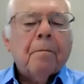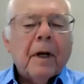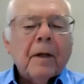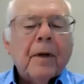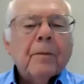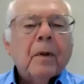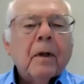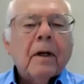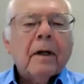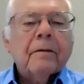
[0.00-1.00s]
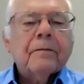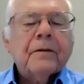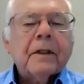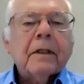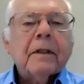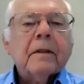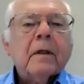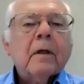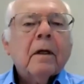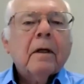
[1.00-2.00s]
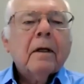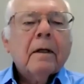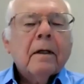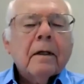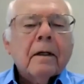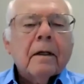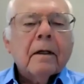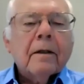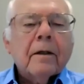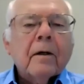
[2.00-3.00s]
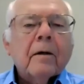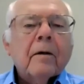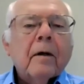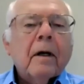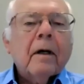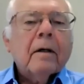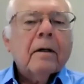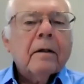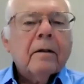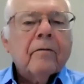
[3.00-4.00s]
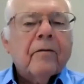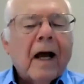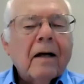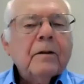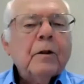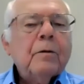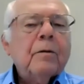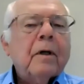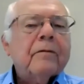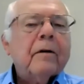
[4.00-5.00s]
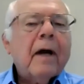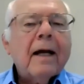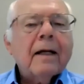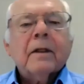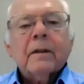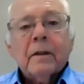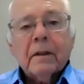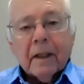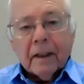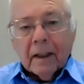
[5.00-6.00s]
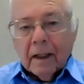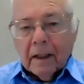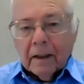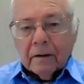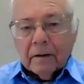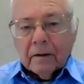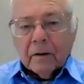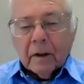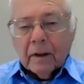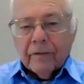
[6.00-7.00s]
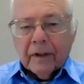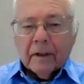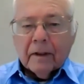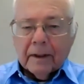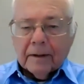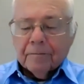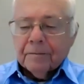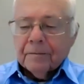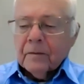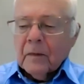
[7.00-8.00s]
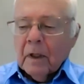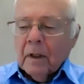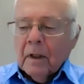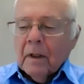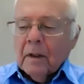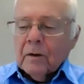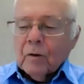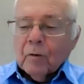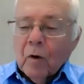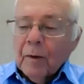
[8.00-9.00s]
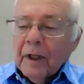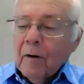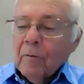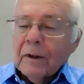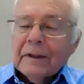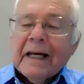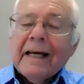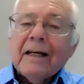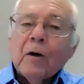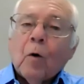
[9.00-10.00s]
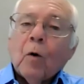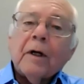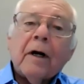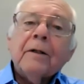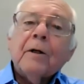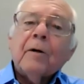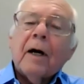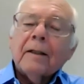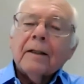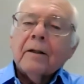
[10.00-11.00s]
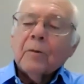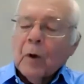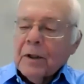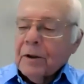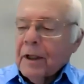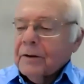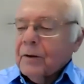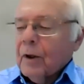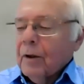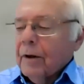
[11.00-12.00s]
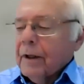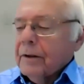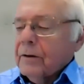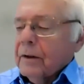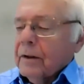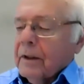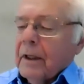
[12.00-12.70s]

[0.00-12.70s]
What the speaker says: many people have seen their value of their assets decline significantly. So normally I would say hold on to your highly appreciated securities,